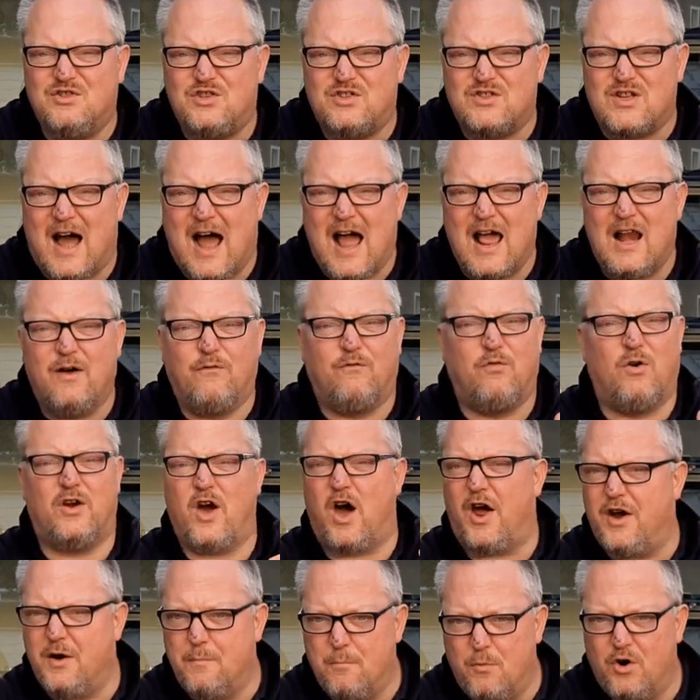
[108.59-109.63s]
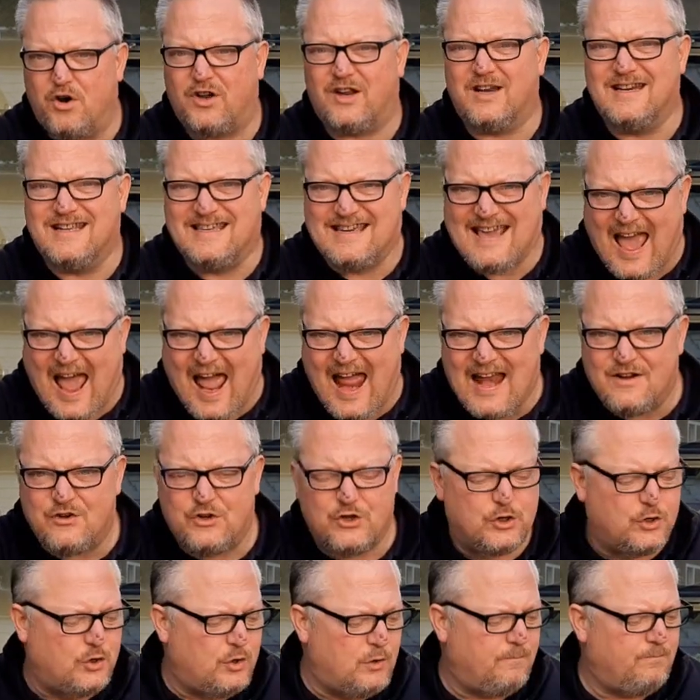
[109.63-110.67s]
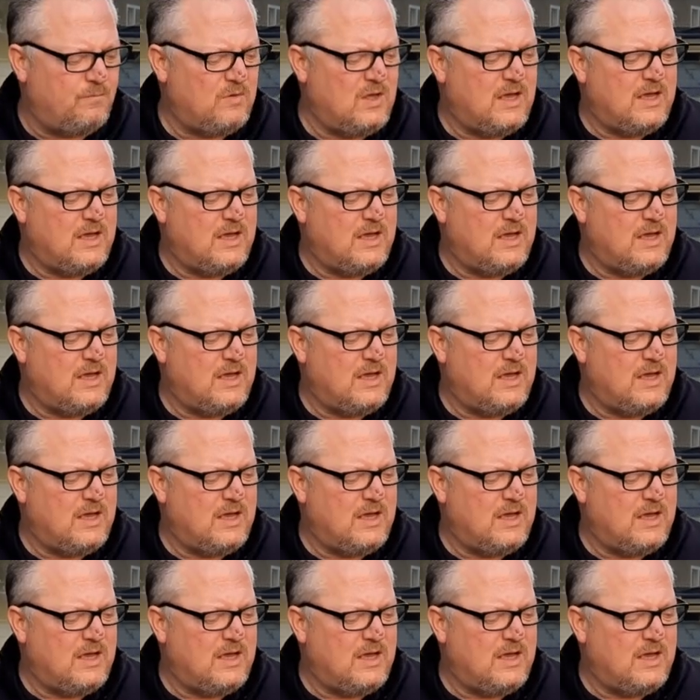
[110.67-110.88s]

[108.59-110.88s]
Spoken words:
style of what Ardnamurchan can do.